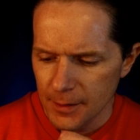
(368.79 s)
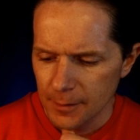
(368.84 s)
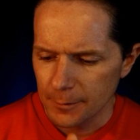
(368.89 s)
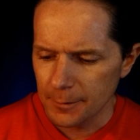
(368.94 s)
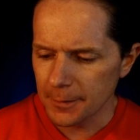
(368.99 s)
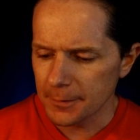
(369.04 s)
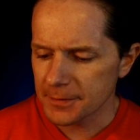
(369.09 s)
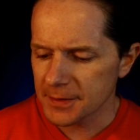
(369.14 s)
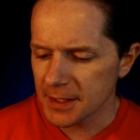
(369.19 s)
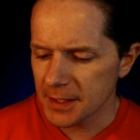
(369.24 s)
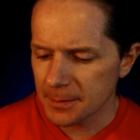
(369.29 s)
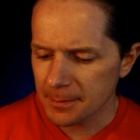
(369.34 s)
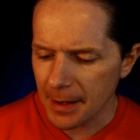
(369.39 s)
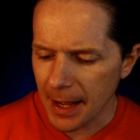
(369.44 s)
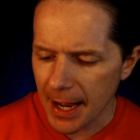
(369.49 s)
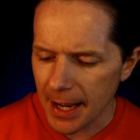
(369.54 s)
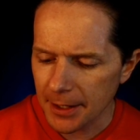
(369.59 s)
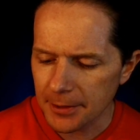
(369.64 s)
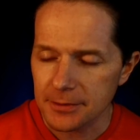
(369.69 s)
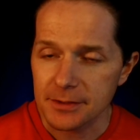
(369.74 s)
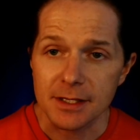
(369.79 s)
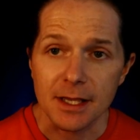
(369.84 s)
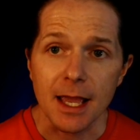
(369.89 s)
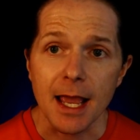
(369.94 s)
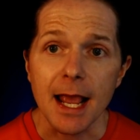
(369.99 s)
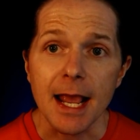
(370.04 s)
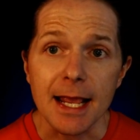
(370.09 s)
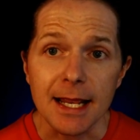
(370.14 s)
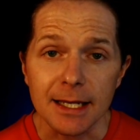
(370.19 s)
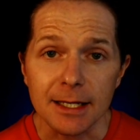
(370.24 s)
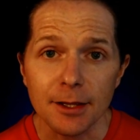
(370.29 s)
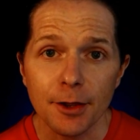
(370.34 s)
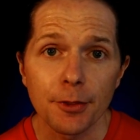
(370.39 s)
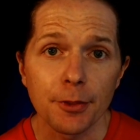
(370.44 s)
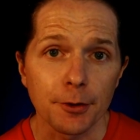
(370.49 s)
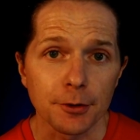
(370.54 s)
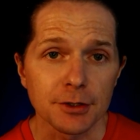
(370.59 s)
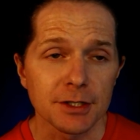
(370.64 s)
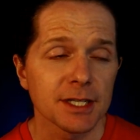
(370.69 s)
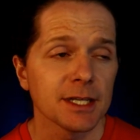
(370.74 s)
15 miles at
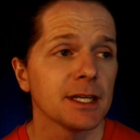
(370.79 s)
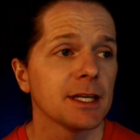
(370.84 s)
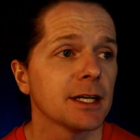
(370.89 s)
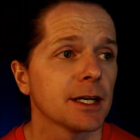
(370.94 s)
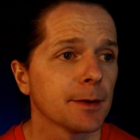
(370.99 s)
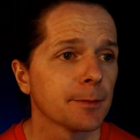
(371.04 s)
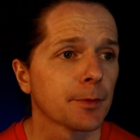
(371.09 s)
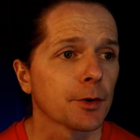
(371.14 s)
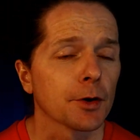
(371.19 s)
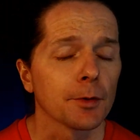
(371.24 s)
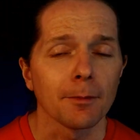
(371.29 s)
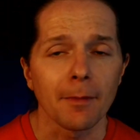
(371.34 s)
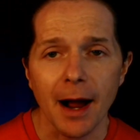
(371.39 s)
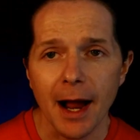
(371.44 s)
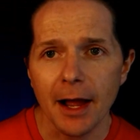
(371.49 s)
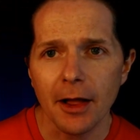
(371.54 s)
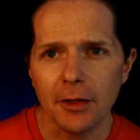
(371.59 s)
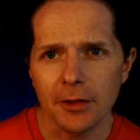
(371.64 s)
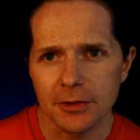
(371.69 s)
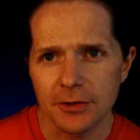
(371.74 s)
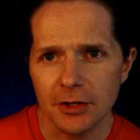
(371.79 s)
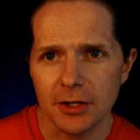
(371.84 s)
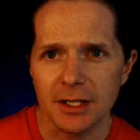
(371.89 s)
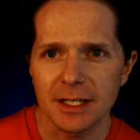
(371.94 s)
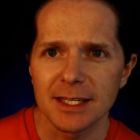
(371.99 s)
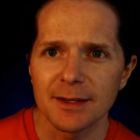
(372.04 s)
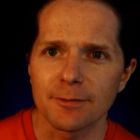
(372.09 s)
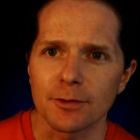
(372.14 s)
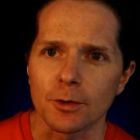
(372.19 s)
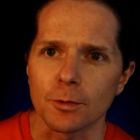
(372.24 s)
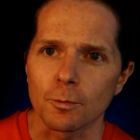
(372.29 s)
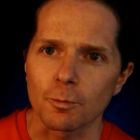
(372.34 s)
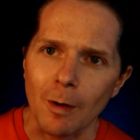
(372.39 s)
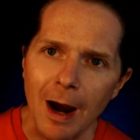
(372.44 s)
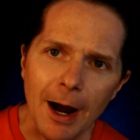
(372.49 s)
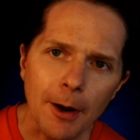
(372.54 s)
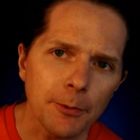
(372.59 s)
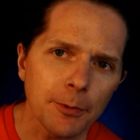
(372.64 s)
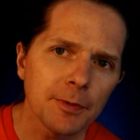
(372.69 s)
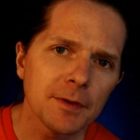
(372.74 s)
8:13 per mile. I took a different
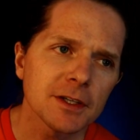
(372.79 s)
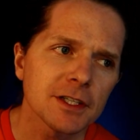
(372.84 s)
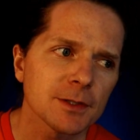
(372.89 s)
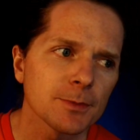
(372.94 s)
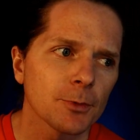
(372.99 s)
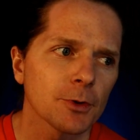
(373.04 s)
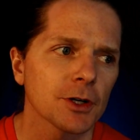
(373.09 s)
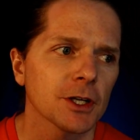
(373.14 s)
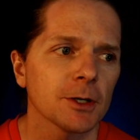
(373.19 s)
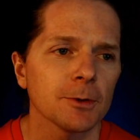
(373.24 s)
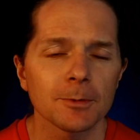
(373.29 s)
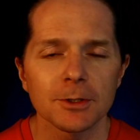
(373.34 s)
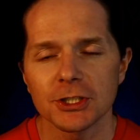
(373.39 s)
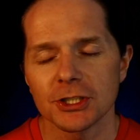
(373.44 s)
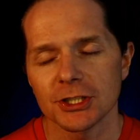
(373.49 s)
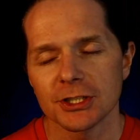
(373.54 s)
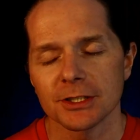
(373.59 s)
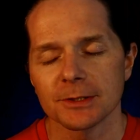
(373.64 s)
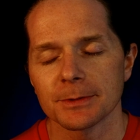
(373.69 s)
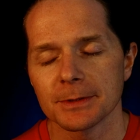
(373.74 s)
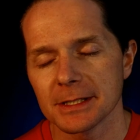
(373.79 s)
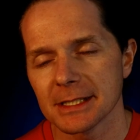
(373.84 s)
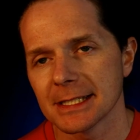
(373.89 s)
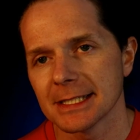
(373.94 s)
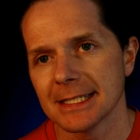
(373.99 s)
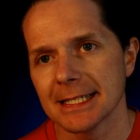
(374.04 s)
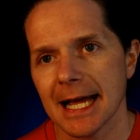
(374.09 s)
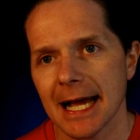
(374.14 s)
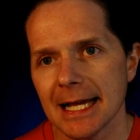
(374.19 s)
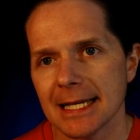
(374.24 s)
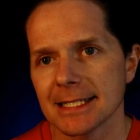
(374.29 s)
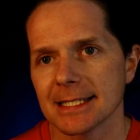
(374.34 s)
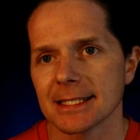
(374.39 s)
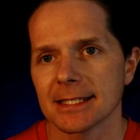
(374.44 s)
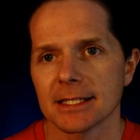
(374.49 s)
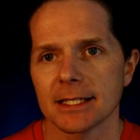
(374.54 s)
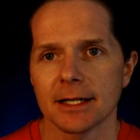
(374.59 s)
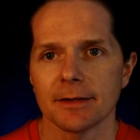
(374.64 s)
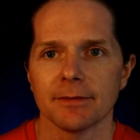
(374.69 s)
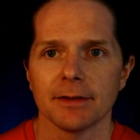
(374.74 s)
route this morning, which was nice.
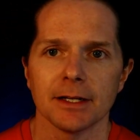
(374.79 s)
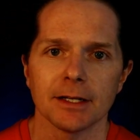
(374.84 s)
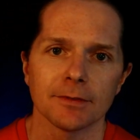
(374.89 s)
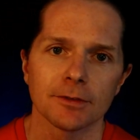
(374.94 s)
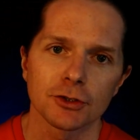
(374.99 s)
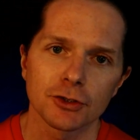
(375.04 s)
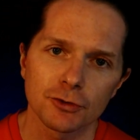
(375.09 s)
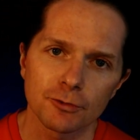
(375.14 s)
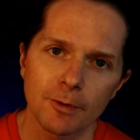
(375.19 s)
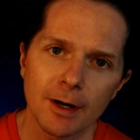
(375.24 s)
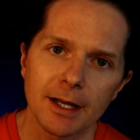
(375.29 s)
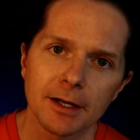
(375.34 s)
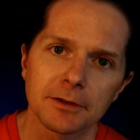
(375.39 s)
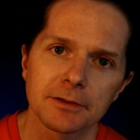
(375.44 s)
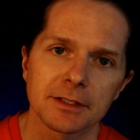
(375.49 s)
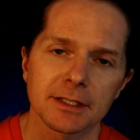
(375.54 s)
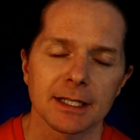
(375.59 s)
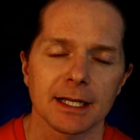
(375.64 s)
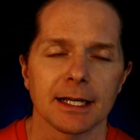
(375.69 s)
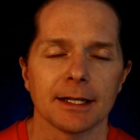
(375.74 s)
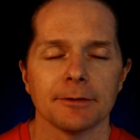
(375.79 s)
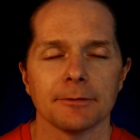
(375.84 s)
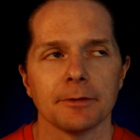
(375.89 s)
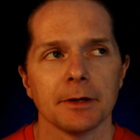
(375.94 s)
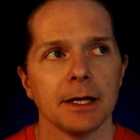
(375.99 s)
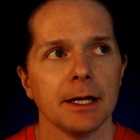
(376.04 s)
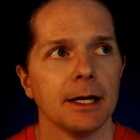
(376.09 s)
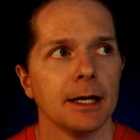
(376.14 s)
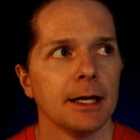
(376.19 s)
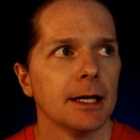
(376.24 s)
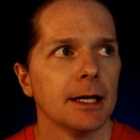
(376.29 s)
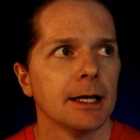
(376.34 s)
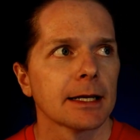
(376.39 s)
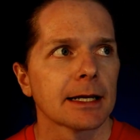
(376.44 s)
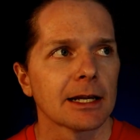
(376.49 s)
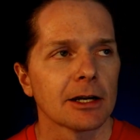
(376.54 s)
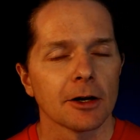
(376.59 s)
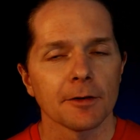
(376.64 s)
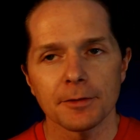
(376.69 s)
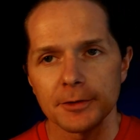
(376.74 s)
Instead of hitting the trails, I kind of
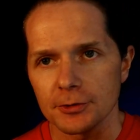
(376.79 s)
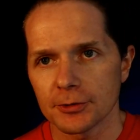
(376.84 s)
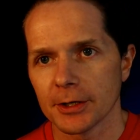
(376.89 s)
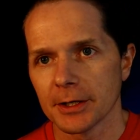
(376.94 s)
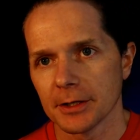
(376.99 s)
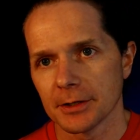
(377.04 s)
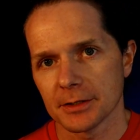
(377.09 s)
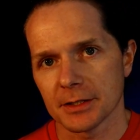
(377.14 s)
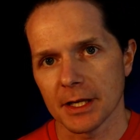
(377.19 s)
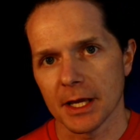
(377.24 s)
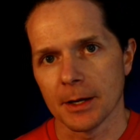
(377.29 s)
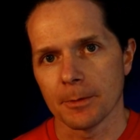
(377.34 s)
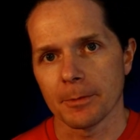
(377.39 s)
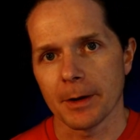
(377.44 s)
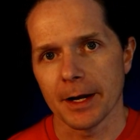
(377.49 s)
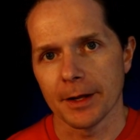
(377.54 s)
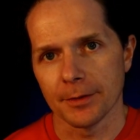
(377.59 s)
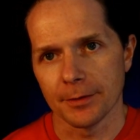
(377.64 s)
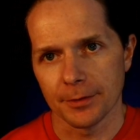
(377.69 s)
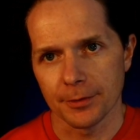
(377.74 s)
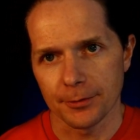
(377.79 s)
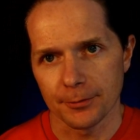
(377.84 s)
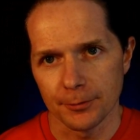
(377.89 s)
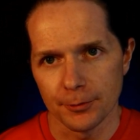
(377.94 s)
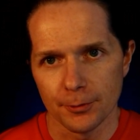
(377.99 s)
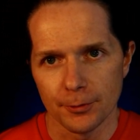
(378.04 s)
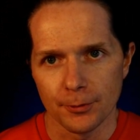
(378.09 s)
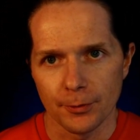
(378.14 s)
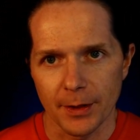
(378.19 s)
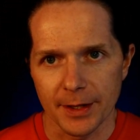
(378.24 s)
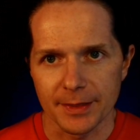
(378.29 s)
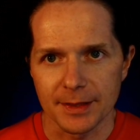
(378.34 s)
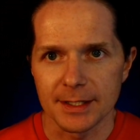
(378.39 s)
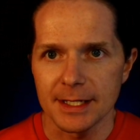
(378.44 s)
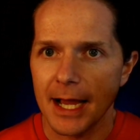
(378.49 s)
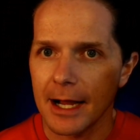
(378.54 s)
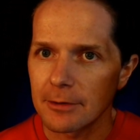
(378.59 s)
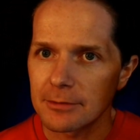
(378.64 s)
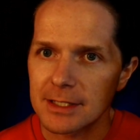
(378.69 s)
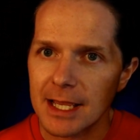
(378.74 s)
got off the trails and ran through like the
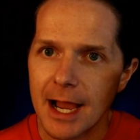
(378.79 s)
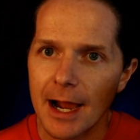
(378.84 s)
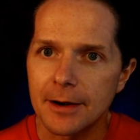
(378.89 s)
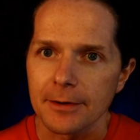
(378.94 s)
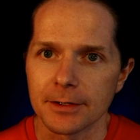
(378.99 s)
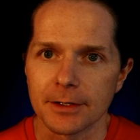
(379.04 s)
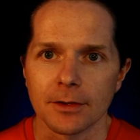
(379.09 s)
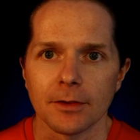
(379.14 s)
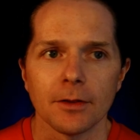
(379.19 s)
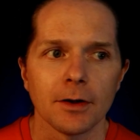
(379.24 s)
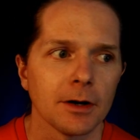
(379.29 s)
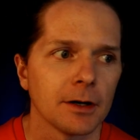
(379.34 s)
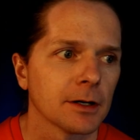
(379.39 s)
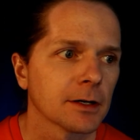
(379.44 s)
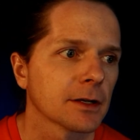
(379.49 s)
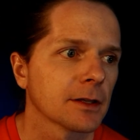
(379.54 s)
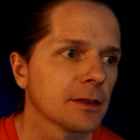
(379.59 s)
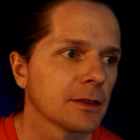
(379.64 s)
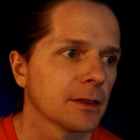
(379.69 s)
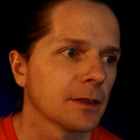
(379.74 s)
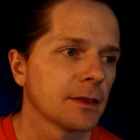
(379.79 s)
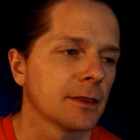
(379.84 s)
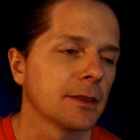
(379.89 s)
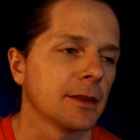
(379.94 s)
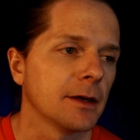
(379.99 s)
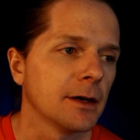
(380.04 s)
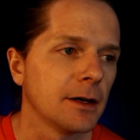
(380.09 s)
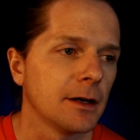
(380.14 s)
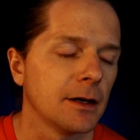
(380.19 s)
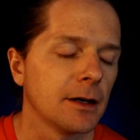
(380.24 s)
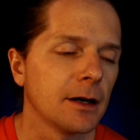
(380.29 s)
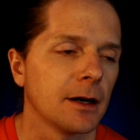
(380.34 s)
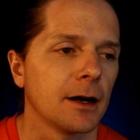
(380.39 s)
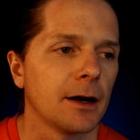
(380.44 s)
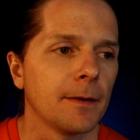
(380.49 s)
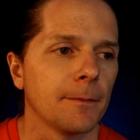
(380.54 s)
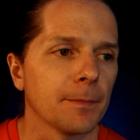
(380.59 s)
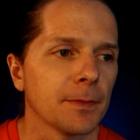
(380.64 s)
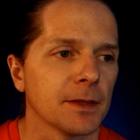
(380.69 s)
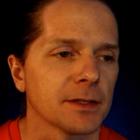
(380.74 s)
downtown and along
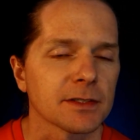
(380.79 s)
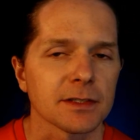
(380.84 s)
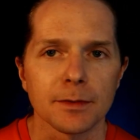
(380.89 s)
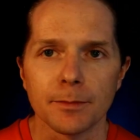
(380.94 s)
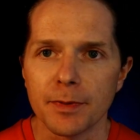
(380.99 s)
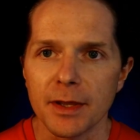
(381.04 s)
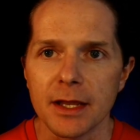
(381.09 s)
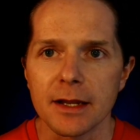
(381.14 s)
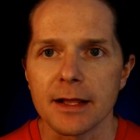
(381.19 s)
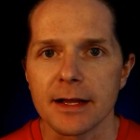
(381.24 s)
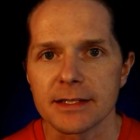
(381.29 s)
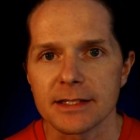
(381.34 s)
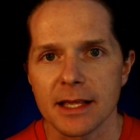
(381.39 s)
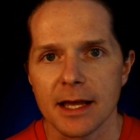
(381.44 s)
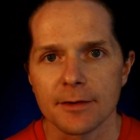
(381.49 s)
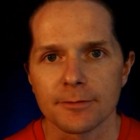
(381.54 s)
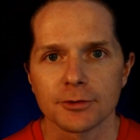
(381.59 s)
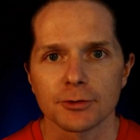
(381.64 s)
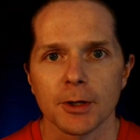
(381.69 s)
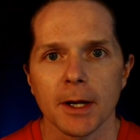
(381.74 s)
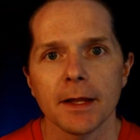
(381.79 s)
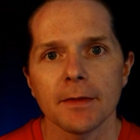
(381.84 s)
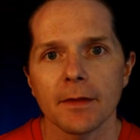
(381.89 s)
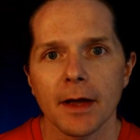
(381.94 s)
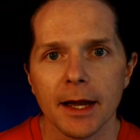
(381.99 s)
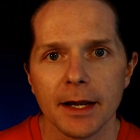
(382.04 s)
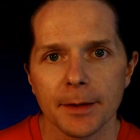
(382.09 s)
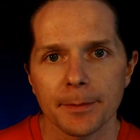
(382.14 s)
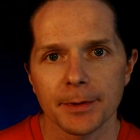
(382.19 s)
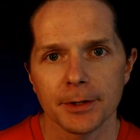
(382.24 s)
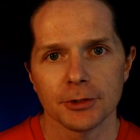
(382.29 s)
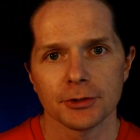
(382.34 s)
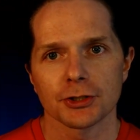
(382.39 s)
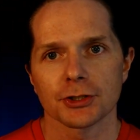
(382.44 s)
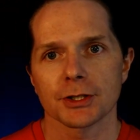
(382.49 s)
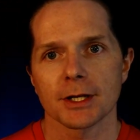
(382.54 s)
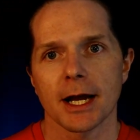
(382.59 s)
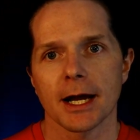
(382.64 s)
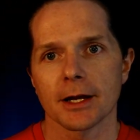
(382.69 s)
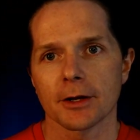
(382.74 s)
the it's the BNSF train line up here in
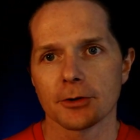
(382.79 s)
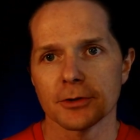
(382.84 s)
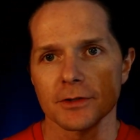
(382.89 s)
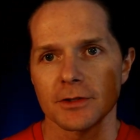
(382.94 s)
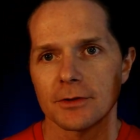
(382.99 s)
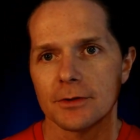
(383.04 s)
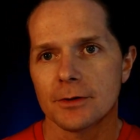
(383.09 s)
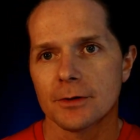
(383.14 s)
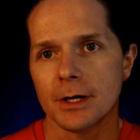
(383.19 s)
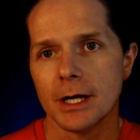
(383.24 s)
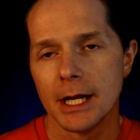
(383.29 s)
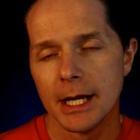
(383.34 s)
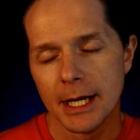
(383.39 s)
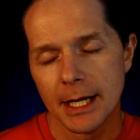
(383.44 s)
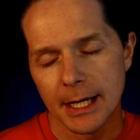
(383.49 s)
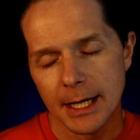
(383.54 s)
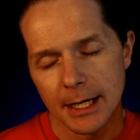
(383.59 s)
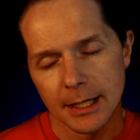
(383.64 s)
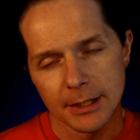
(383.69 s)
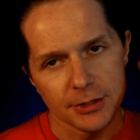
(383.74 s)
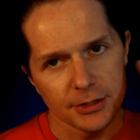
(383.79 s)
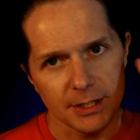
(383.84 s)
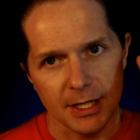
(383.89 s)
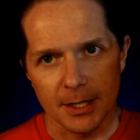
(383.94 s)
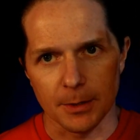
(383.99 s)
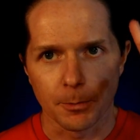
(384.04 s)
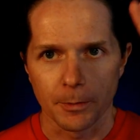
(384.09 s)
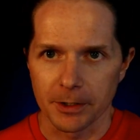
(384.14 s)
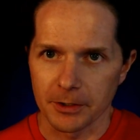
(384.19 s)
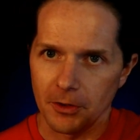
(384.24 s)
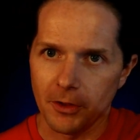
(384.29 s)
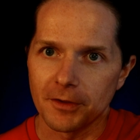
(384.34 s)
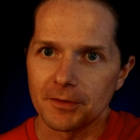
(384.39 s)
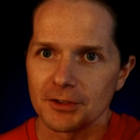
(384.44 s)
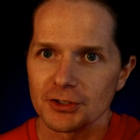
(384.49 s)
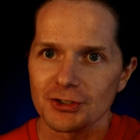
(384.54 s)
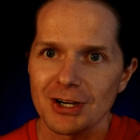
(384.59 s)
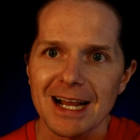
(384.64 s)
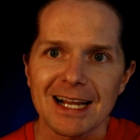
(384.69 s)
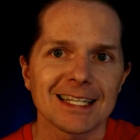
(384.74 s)
Chicago. So just kind of went along
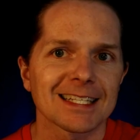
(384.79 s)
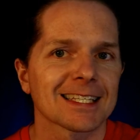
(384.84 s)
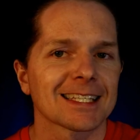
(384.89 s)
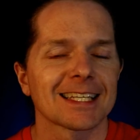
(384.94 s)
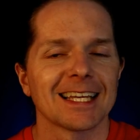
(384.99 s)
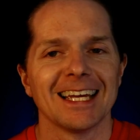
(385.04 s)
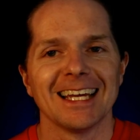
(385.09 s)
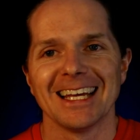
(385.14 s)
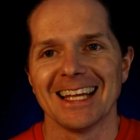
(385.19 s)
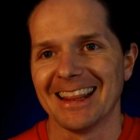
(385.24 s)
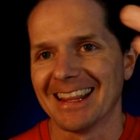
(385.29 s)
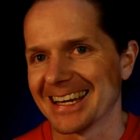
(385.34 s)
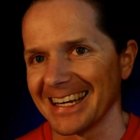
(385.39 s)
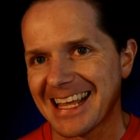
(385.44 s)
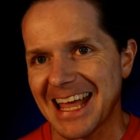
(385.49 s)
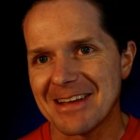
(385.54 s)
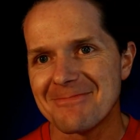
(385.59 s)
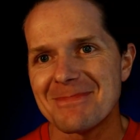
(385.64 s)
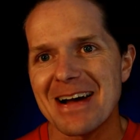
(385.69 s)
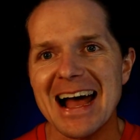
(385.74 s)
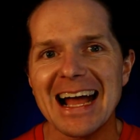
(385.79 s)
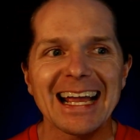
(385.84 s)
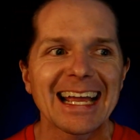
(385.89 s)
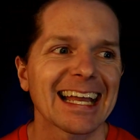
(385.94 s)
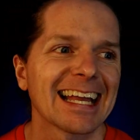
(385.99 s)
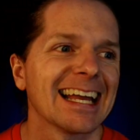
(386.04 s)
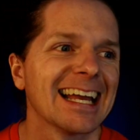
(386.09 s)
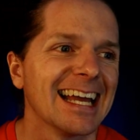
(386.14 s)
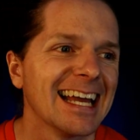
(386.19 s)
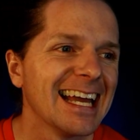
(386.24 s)
the tracks and then came back